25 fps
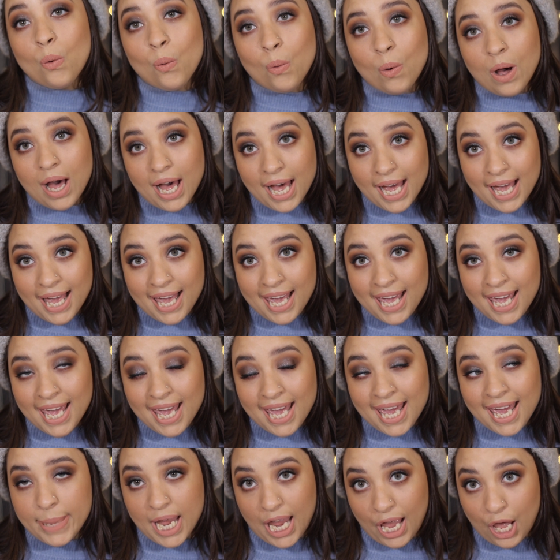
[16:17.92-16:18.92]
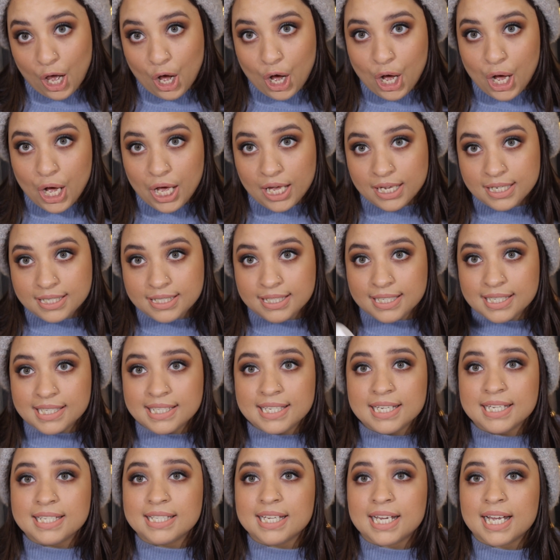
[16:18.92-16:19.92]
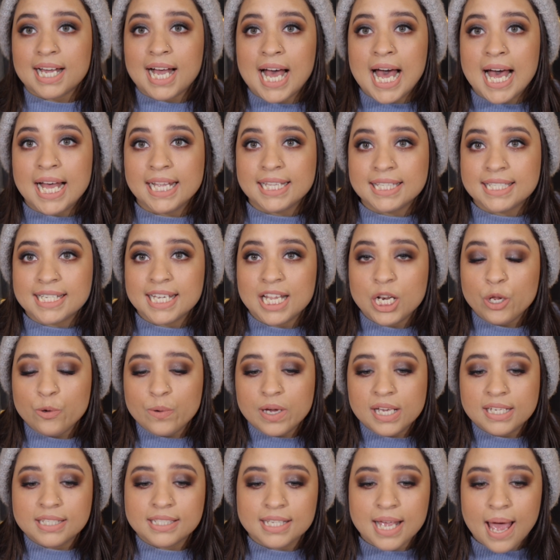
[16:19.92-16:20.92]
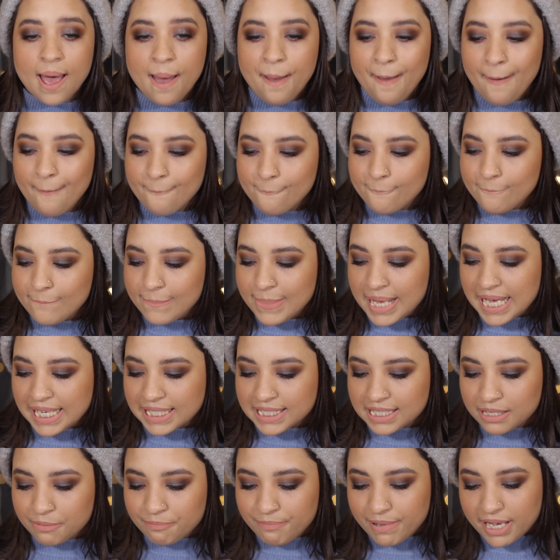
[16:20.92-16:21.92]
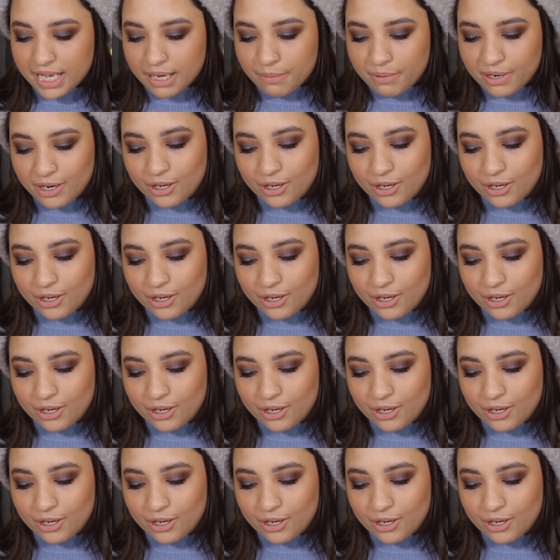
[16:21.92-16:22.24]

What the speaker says: Why? Because this is a continuous mist, baby